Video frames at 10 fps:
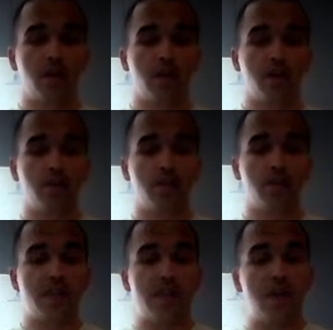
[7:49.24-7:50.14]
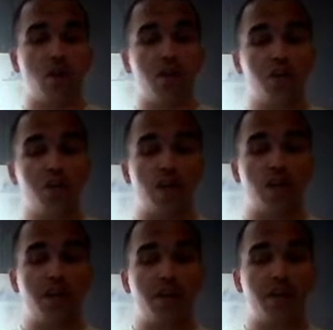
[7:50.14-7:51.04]
So today I argued why
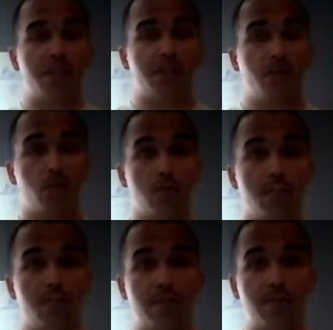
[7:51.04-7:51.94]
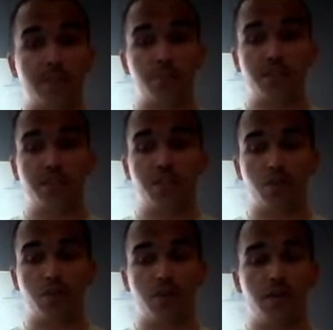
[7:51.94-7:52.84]
the United States Air Force is the best branch to
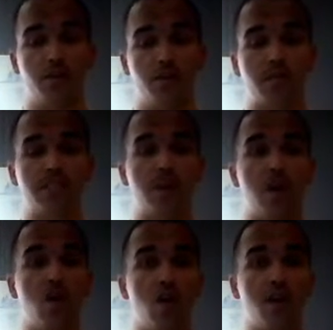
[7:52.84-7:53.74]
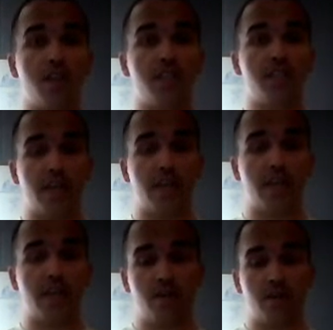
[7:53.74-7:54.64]
join because of how hard it is to
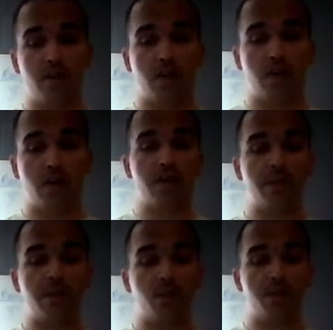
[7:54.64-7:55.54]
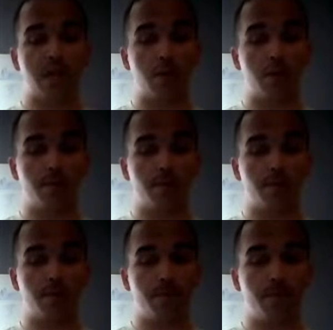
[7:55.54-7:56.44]
enter, what that means for its airmen,
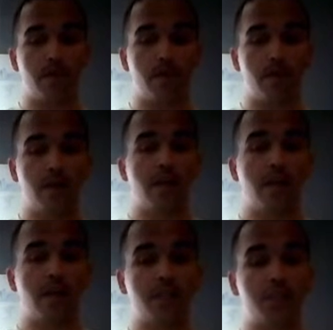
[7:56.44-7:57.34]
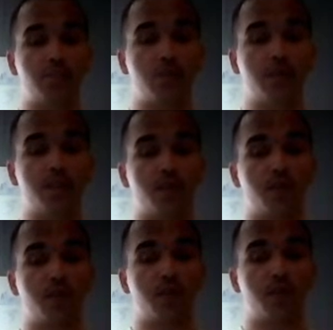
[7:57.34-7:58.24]
its deployments
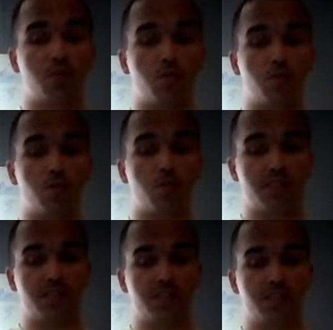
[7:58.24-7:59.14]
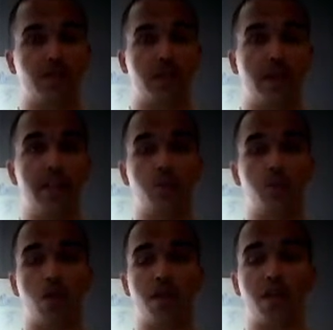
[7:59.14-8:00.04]
versus the other branches, its
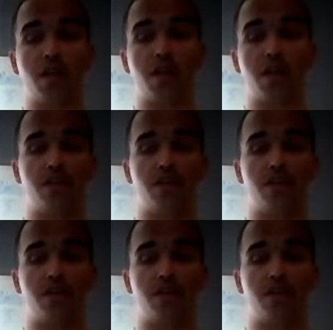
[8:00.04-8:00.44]
quality of life